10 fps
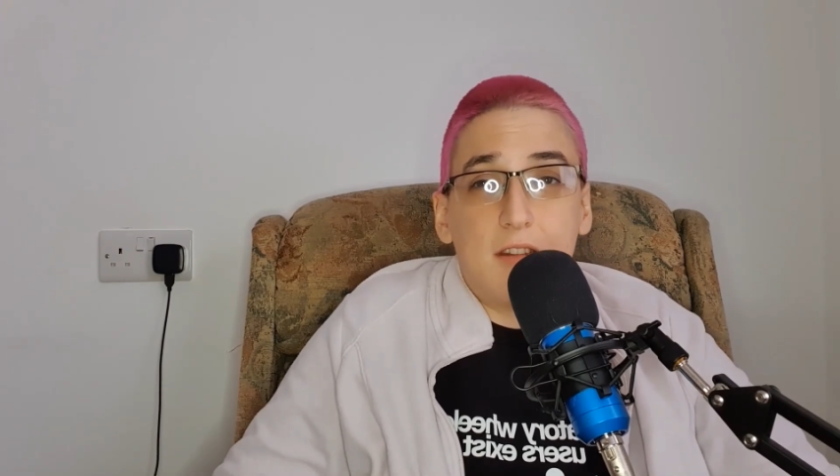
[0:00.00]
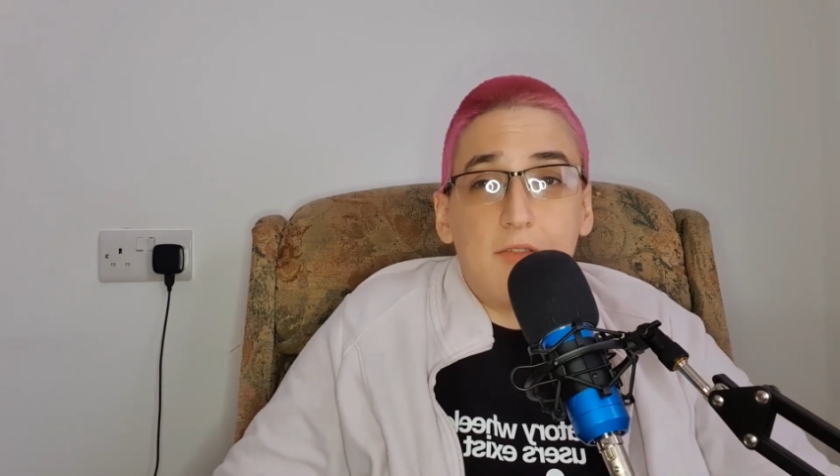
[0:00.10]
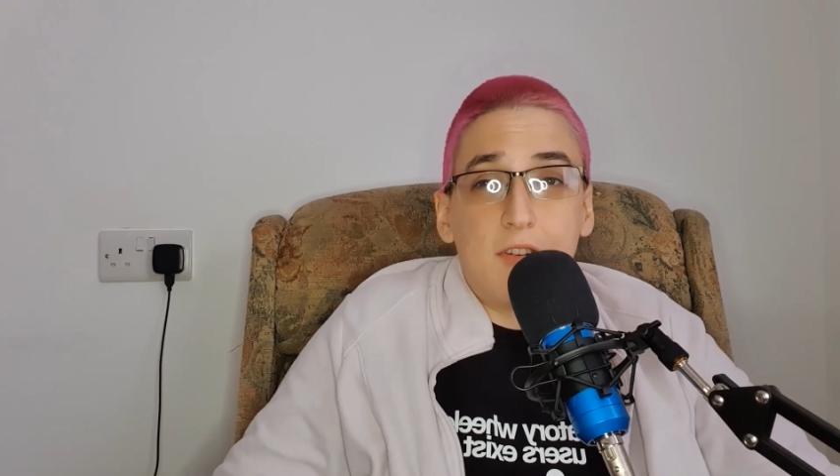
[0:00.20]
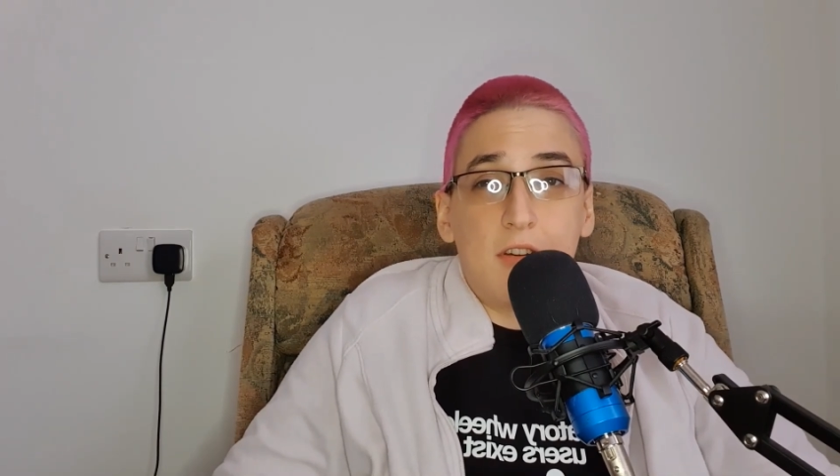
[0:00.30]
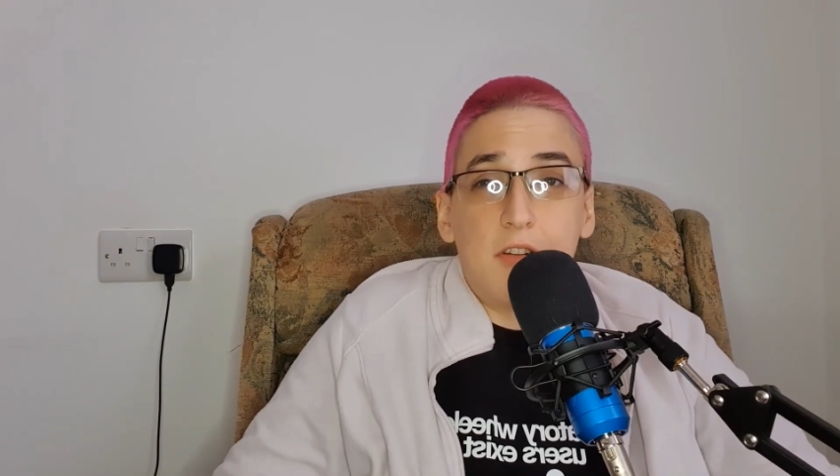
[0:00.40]

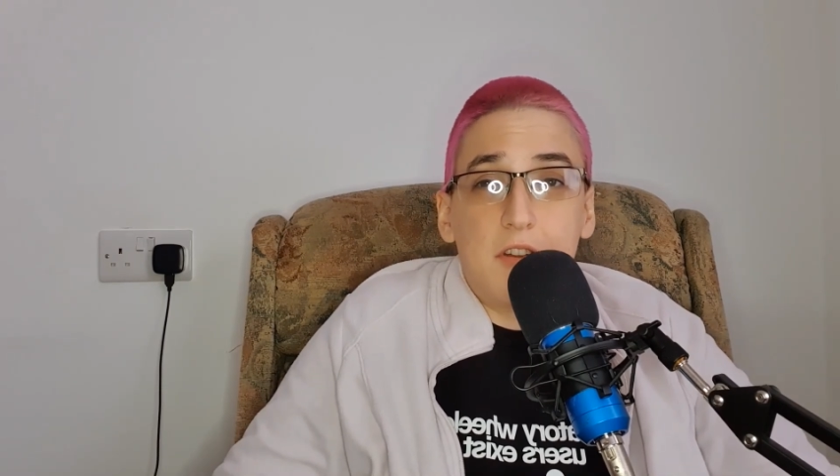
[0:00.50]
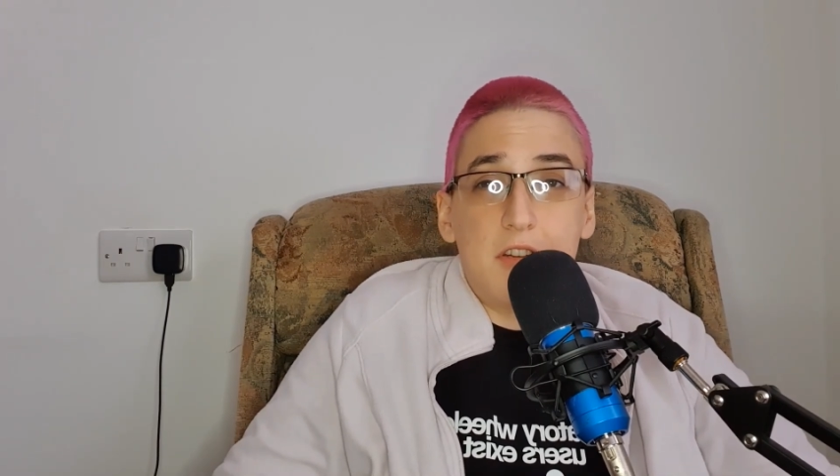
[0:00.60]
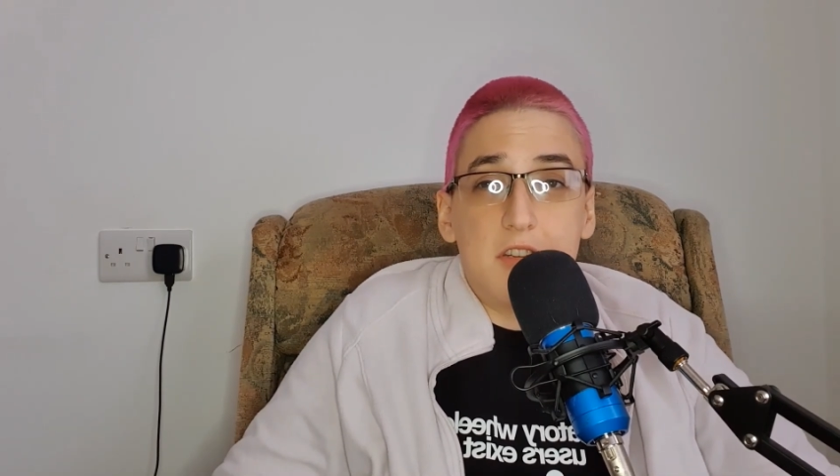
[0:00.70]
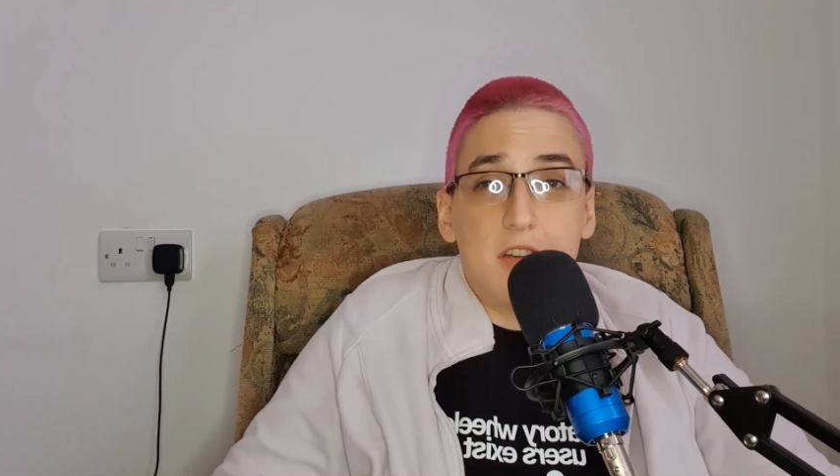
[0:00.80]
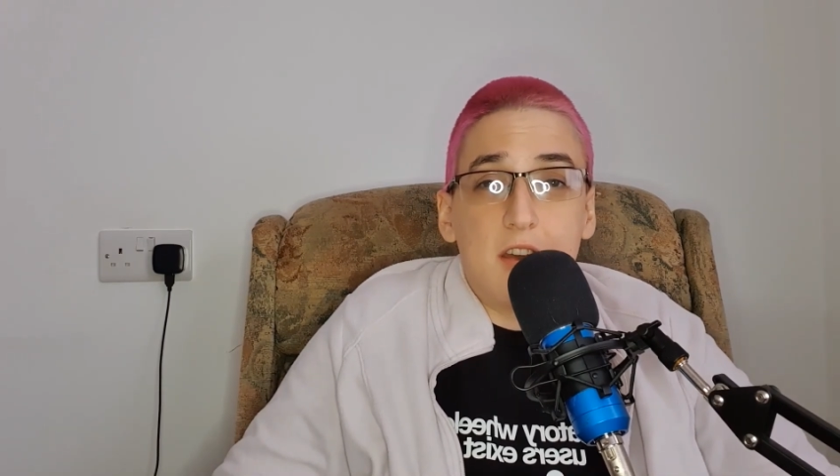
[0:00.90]

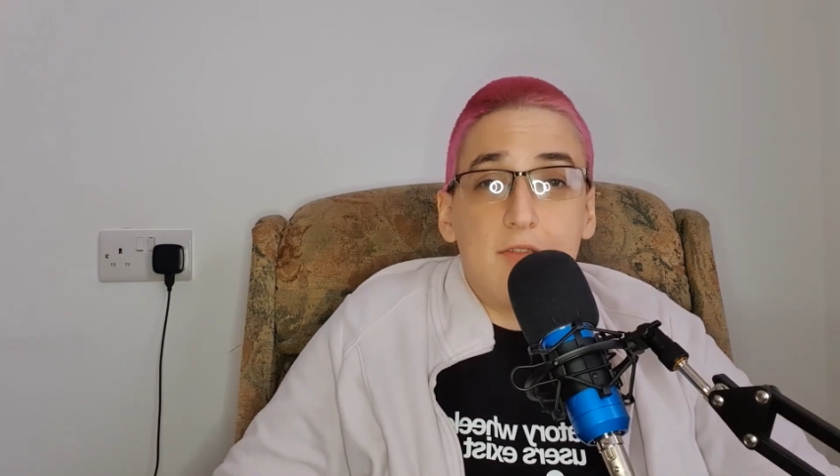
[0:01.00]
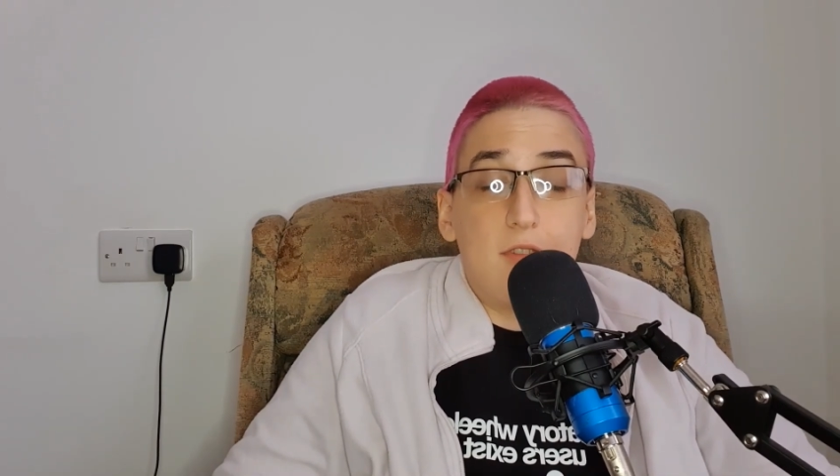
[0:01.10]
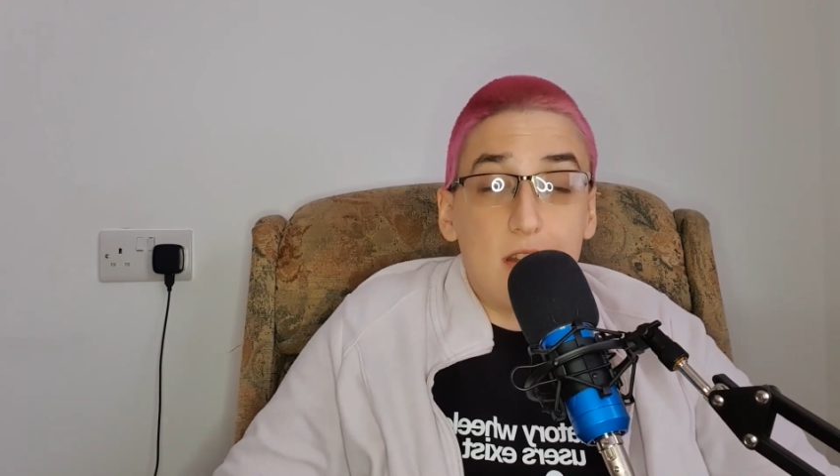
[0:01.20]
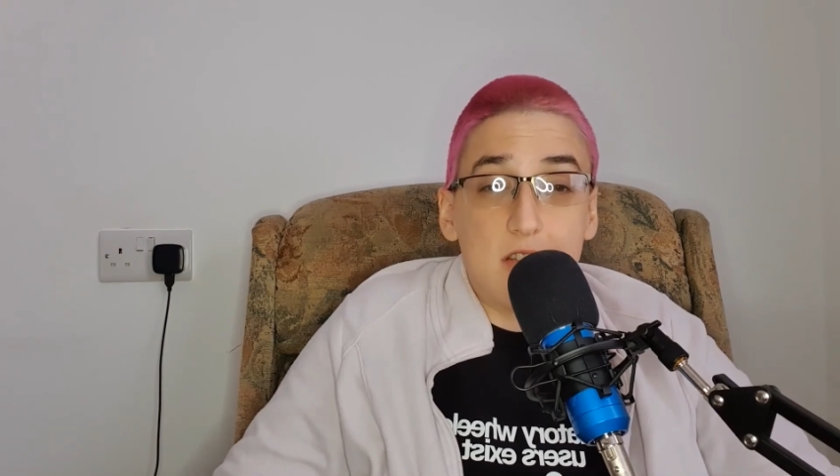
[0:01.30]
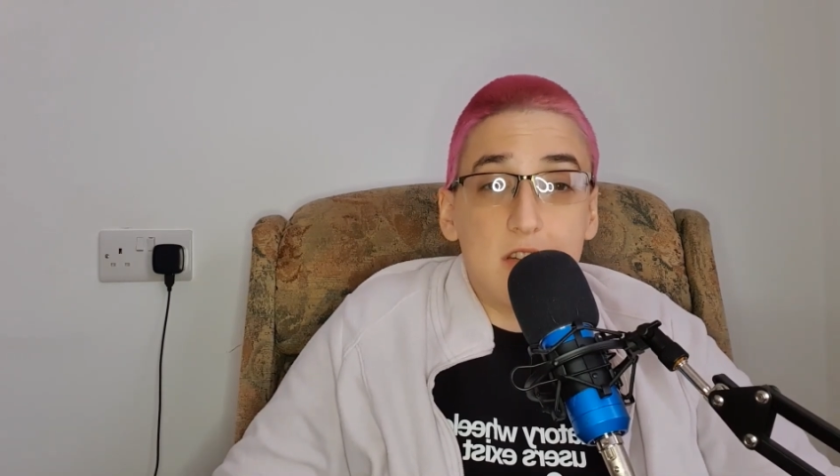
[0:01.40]
difficulties that I
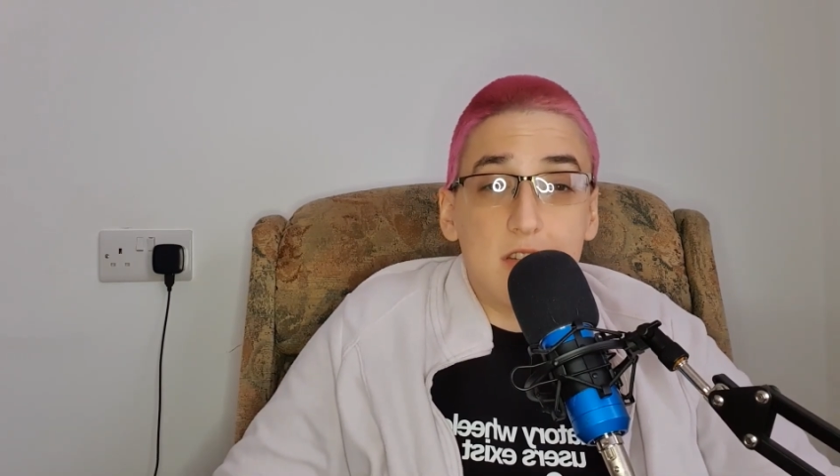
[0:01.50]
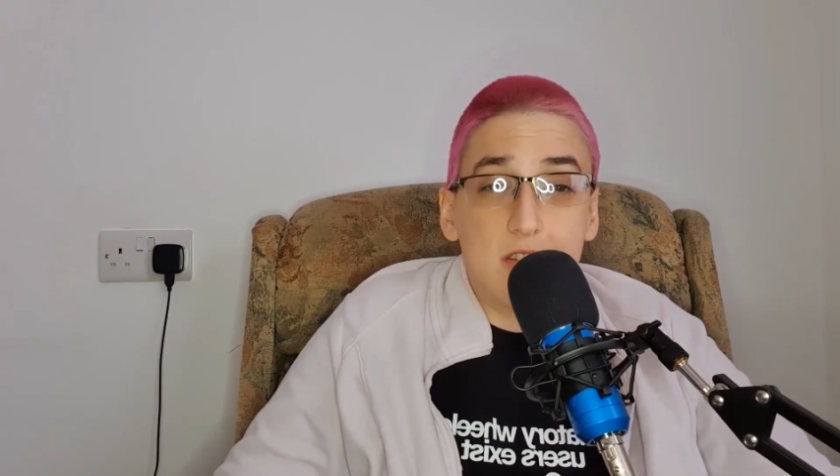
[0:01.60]
face as